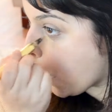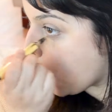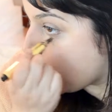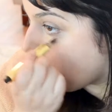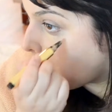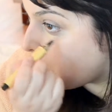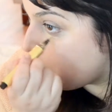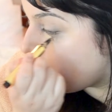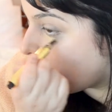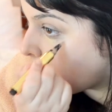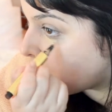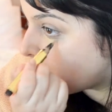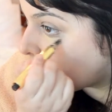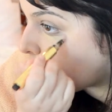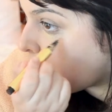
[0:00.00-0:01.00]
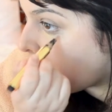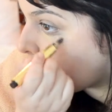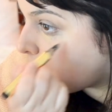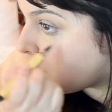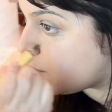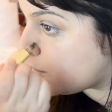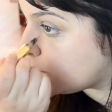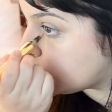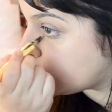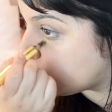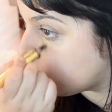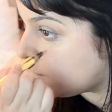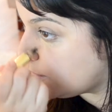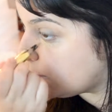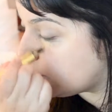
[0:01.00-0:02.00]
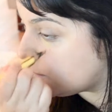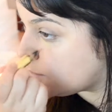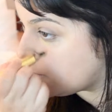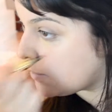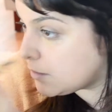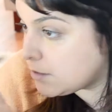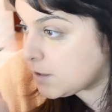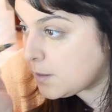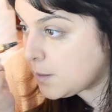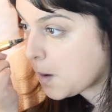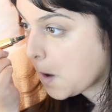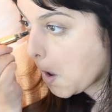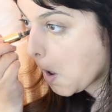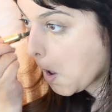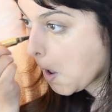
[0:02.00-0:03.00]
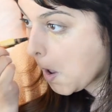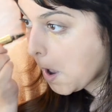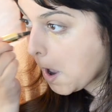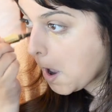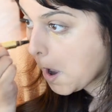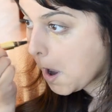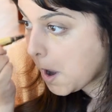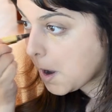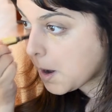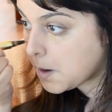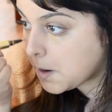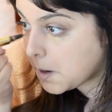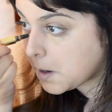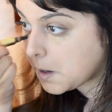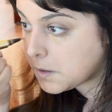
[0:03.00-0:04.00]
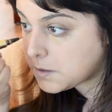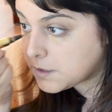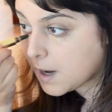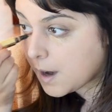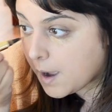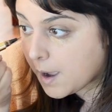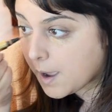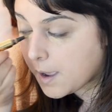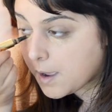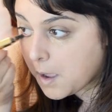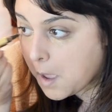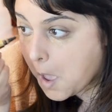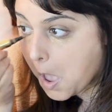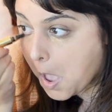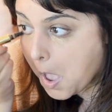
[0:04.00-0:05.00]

We're just making a triangle tree situation under each eye.